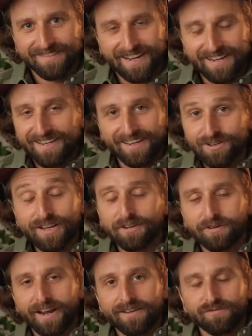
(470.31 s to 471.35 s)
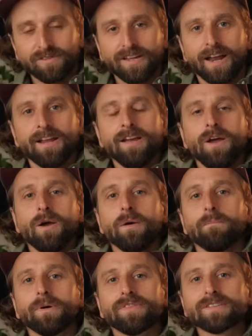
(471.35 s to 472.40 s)
You can get creative with that.
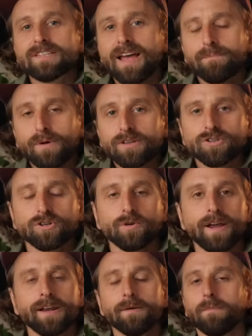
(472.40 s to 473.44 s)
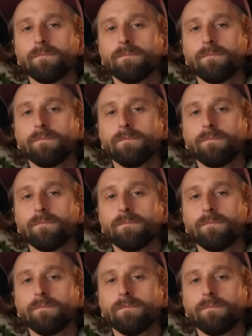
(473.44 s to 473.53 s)
But the snap buttons are great.